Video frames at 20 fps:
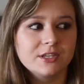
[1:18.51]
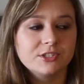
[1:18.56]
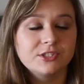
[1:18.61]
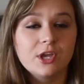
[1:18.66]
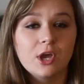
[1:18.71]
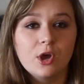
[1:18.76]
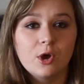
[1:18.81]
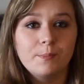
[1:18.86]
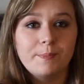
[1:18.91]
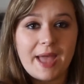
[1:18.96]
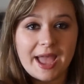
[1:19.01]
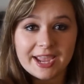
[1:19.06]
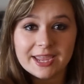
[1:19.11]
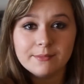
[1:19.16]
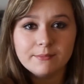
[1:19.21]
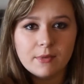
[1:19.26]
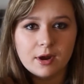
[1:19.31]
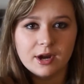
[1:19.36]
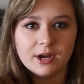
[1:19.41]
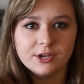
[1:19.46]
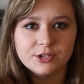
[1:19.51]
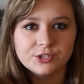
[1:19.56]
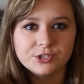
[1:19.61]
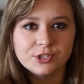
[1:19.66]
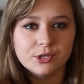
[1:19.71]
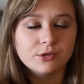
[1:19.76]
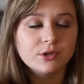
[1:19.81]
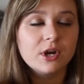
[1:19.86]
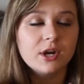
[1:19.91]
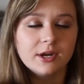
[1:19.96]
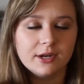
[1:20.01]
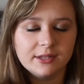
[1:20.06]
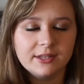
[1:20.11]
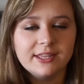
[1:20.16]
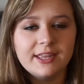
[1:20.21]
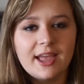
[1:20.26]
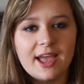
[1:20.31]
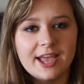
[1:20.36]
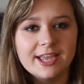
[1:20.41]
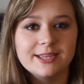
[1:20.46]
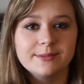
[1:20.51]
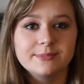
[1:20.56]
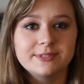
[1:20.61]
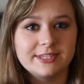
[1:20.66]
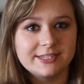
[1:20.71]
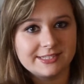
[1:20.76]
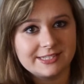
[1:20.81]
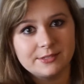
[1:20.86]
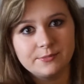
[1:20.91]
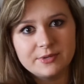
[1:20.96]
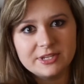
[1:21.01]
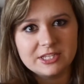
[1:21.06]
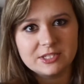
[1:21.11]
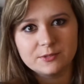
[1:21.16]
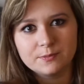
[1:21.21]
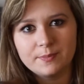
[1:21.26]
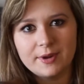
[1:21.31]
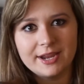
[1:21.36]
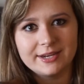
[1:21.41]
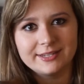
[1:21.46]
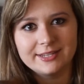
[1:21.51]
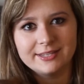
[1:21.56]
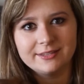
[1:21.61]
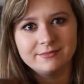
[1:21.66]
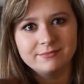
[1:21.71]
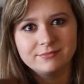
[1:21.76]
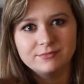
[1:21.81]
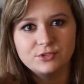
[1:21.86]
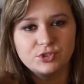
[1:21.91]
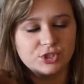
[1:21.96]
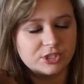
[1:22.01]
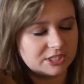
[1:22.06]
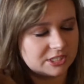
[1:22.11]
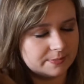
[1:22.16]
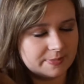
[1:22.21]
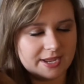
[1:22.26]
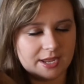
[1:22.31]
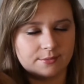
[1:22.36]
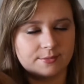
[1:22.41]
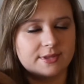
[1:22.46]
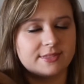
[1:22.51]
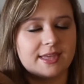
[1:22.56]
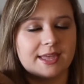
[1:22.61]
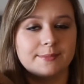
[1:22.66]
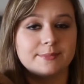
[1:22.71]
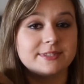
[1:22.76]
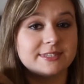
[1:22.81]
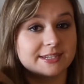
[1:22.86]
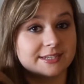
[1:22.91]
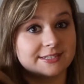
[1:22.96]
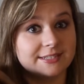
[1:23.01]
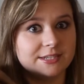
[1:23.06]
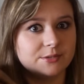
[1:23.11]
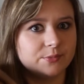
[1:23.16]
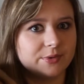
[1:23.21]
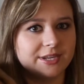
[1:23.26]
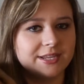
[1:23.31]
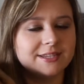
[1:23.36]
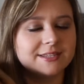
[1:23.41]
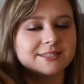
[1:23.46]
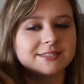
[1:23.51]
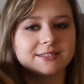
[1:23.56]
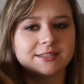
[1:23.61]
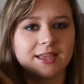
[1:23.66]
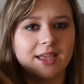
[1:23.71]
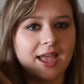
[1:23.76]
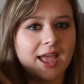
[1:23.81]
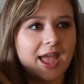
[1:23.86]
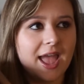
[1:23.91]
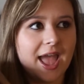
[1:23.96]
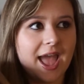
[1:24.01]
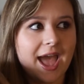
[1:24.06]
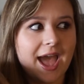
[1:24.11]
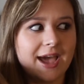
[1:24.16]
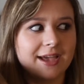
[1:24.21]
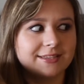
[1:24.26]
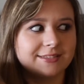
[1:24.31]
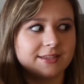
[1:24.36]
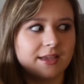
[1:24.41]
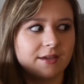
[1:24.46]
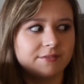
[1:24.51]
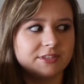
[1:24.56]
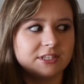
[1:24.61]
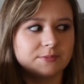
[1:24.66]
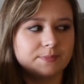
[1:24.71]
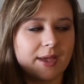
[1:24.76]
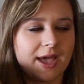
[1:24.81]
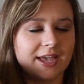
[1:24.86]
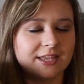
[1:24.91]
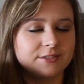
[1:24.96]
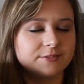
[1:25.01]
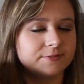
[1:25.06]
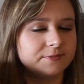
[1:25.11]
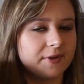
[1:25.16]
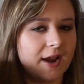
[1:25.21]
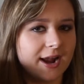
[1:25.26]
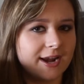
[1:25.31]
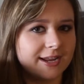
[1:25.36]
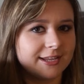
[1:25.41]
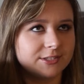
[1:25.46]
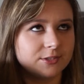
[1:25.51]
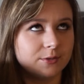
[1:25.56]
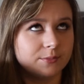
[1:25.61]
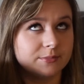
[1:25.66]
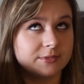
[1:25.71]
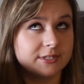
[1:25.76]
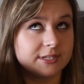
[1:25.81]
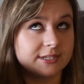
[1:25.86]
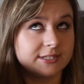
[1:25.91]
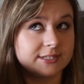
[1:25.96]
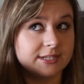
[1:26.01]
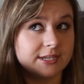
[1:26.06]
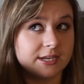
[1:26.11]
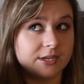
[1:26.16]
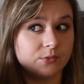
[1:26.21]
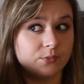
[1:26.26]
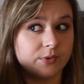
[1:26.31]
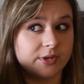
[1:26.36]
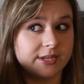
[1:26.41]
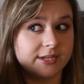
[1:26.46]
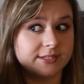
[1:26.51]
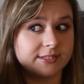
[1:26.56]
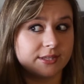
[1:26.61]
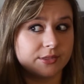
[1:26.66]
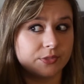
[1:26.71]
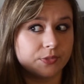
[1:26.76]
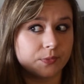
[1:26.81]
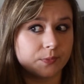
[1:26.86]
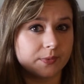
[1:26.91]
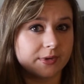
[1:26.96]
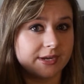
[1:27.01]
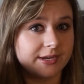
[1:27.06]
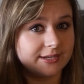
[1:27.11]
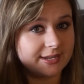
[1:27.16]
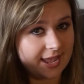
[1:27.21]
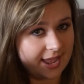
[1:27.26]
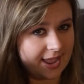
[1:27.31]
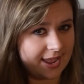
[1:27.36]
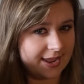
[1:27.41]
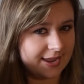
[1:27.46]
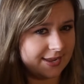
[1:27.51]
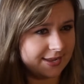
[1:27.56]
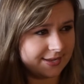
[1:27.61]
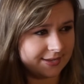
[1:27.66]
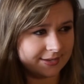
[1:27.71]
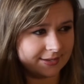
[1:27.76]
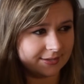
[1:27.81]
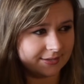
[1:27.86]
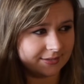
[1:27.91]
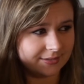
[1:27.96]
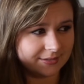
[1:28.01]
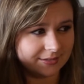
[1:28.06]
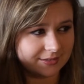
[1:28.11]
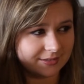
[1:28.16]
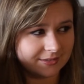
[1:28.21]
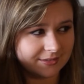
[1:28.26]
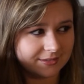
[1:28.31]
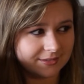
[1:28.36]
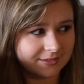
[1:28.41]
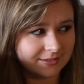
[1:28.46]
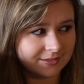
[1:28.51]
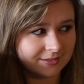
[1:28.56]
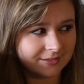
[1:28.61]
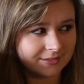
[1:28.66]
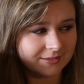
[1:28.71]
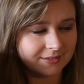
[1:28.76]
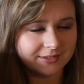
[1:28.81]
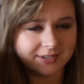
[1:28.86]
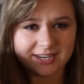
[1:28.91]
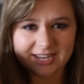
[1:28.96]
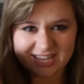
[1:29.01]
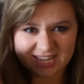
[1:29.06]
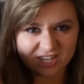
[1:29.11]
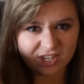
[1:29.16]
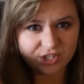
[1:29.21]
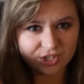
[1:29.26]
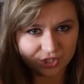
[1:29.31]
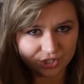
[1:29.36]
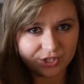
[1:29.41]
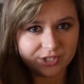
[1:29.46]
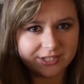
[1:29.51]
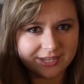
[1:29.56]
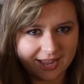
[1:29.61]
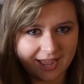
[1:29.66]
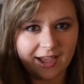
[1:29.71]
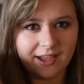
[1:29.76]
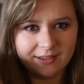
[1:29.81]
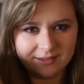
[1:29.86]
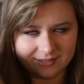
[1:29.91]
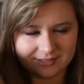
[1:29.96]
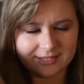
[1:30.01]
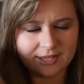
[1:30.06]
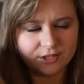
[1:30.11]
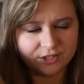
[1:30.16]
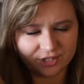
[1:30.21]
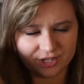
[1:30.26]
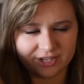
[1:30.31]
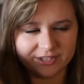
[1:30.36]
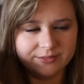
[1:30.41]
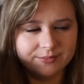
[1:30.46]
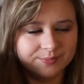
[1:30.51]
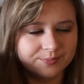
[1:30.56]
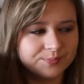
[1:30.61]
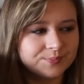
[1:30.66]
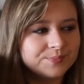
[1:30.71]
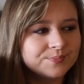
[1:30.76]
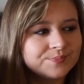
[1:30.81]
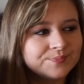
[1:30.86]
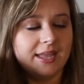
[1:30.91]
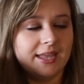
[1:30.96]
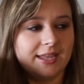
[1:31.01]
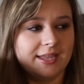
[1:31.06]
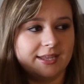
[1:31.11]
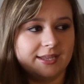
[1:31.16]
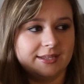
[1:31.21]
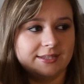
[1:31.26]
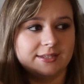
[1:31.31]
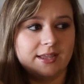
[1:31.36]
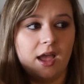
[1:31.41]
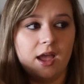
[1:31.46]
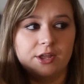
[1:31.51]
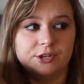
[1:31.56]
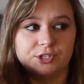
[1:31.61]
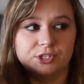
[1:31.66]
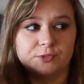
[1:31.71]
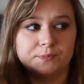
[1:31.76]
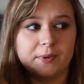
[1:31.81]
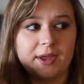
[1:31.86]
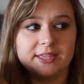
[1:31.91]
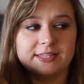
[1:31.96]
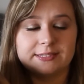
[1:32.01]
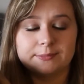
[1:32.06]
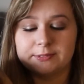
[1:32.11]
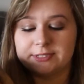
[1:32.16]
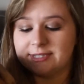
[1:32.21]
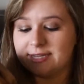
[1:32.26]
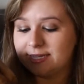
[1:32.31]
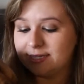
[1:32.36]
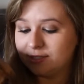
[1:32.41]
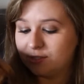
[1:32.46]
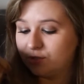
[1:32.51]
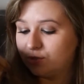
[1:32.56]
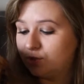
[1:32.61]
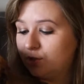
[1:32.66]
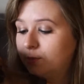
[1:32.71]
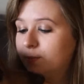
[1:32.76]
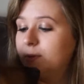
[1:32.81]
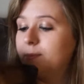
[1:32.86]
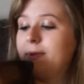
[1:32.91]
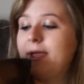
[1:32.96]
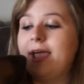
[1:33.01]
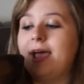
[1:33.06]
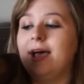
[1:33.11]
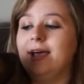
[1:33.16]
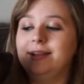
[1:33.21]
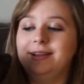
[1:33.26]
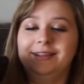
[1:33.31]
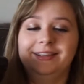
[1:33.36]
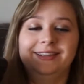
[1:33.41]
So back in March, so currently I am 16 weeks pregnant. Just to begin with, I'm 16 weeks. As of this past Friday, so I'm 16 weeks and 3 days-ish. Yeah, sounds good. And Hunter's breath stinks super bad.